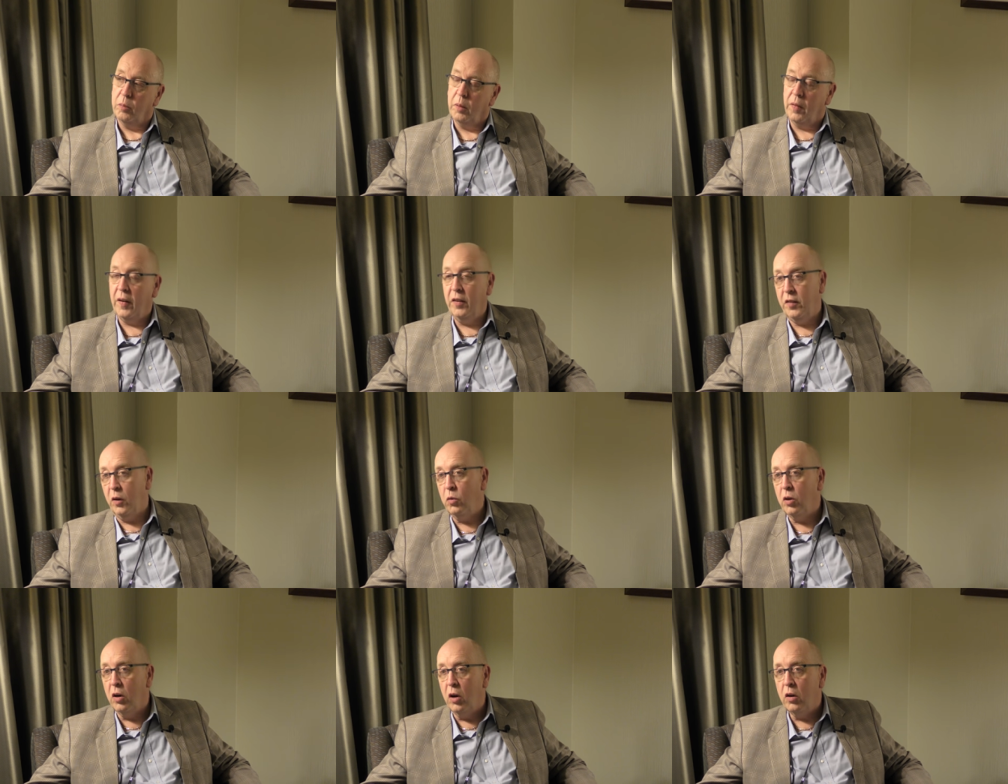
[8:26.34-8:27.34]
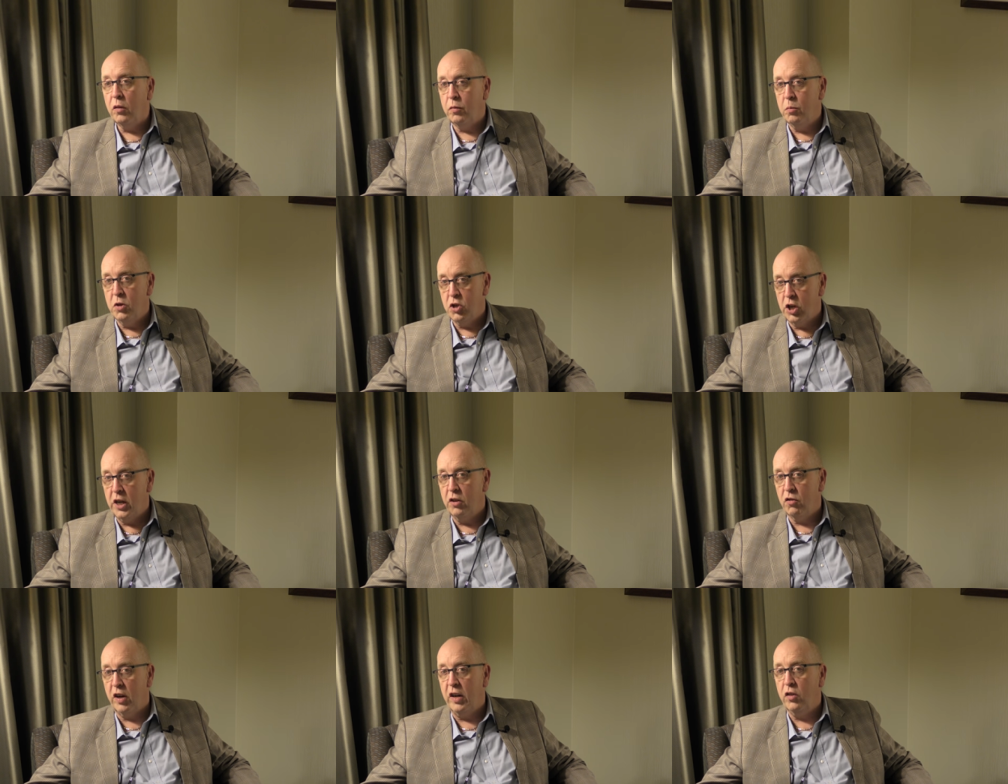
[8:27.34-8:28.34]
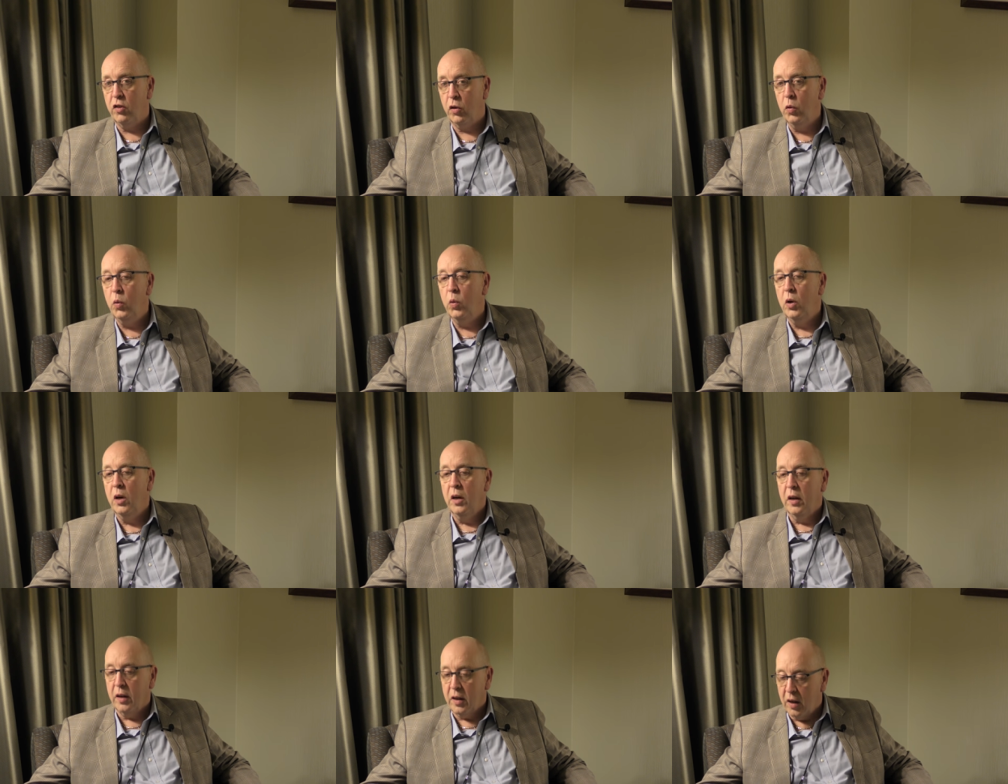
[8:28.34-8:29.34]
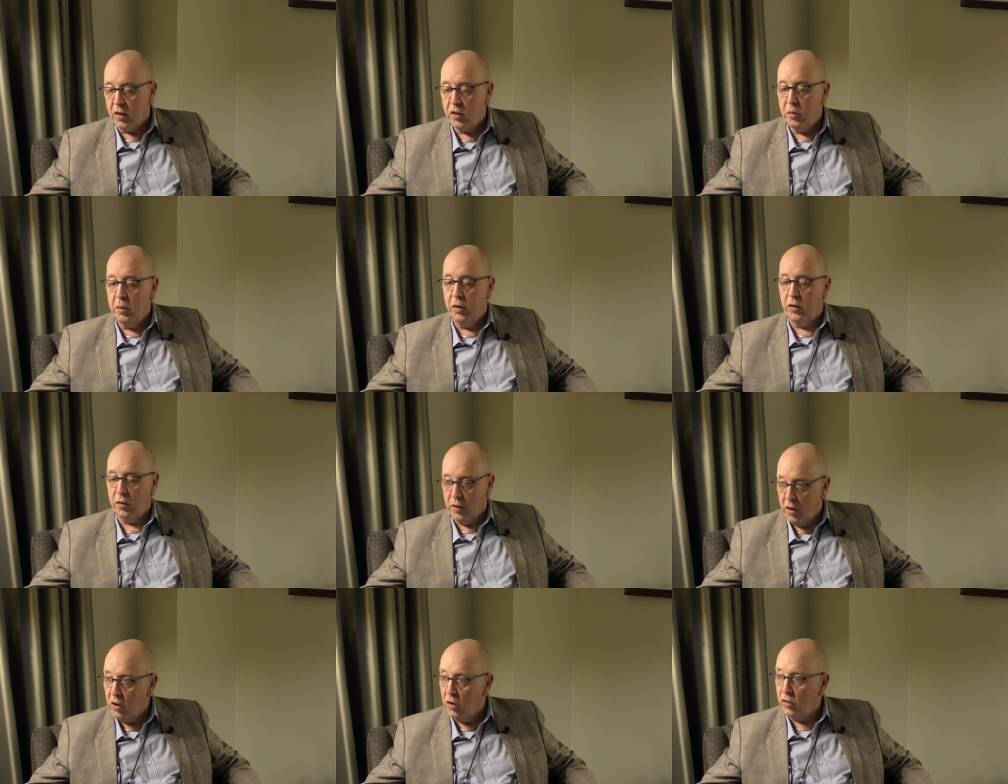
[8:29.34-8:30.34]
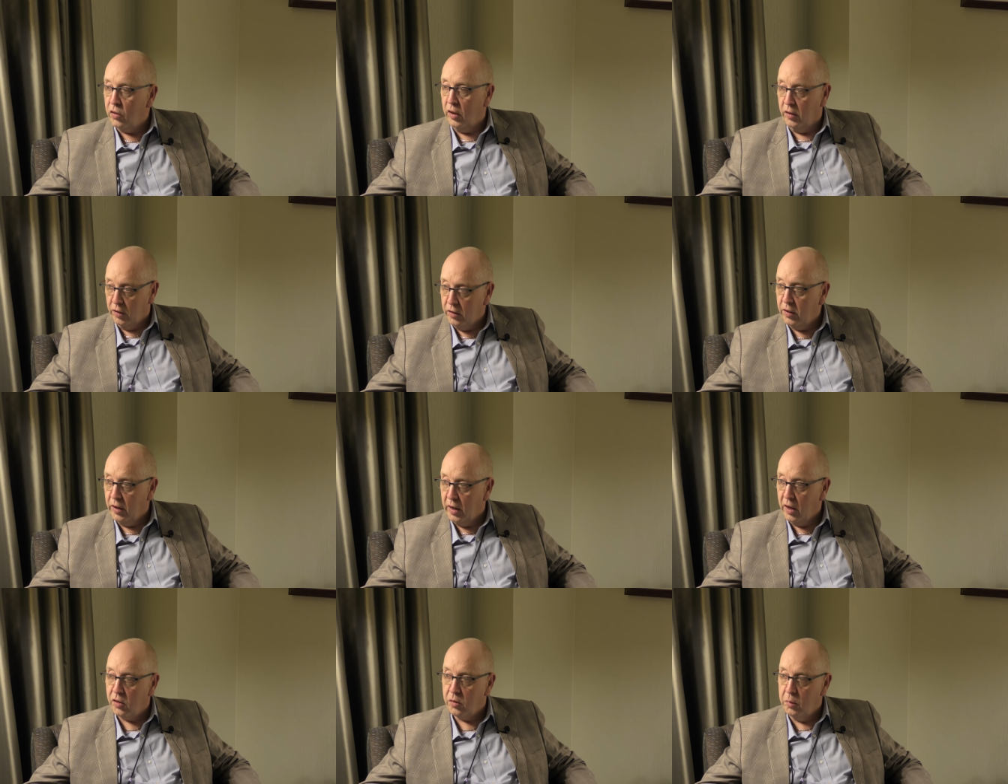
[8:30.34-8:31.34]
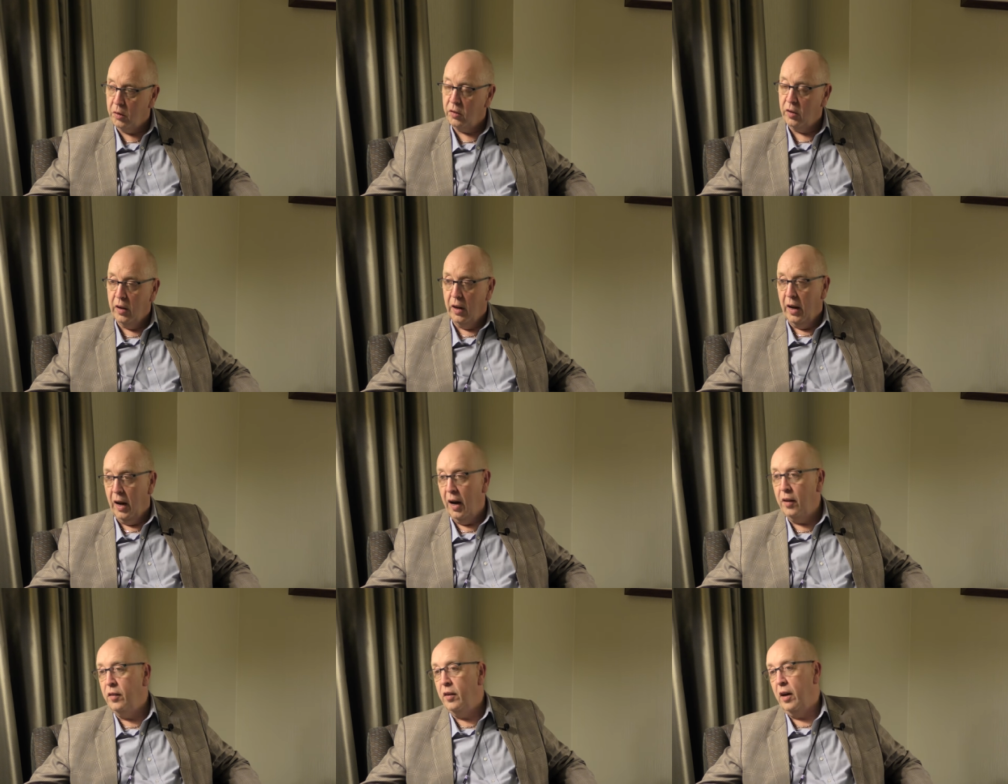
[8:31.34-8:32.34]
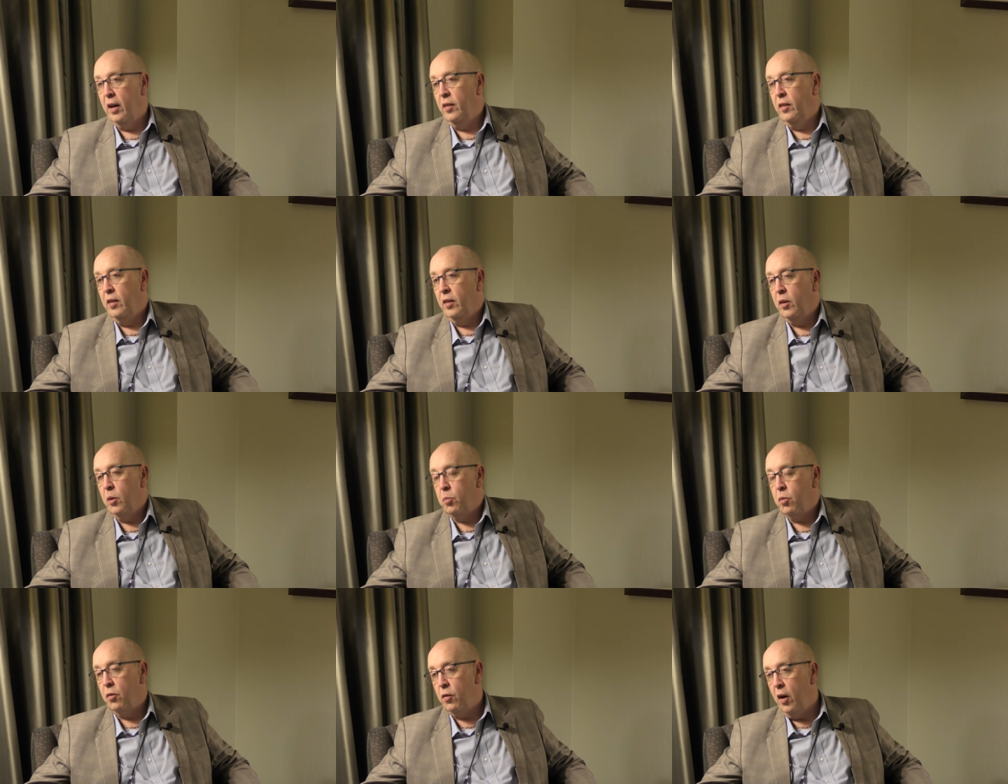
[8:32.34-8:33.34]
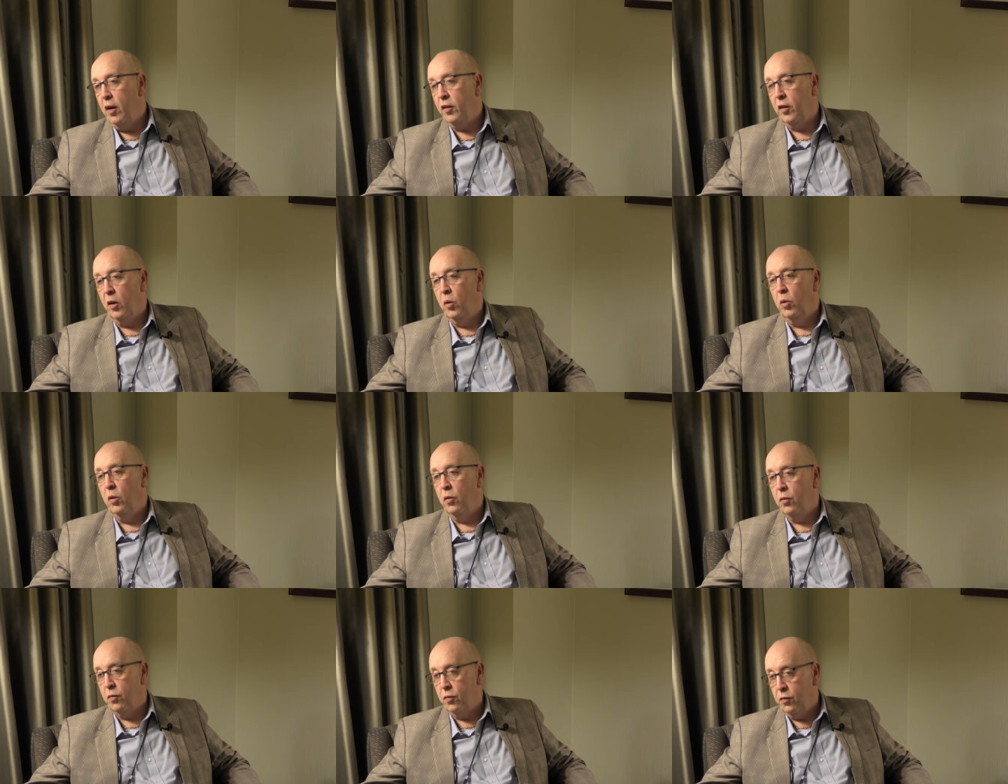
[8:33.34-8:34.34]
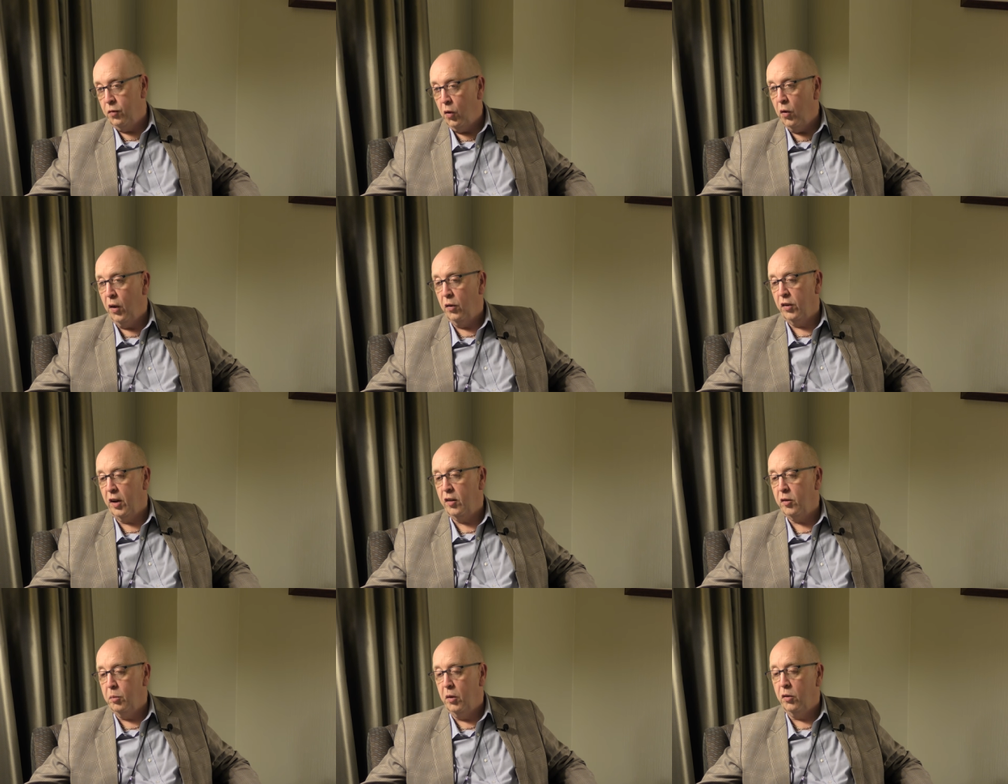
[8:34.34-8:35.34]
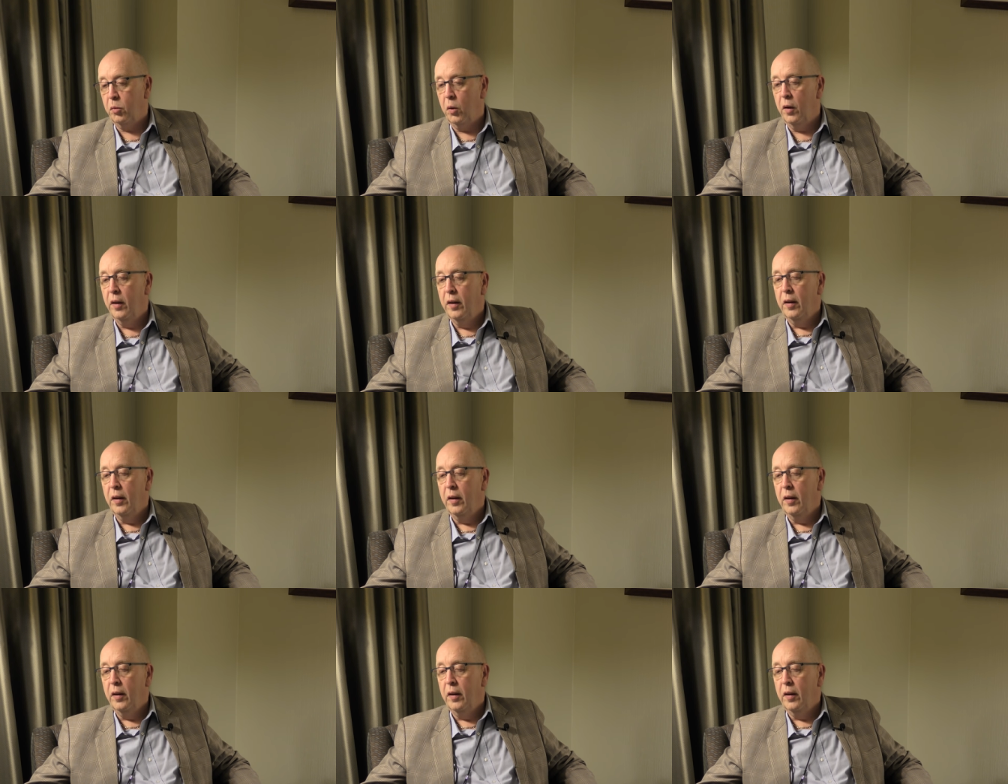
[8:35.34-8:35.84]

But okay. they sold a lot of machinery to. Mm -hmm. Customers of ours, existing customers, mm -hmm. and and the proviso for those customers were,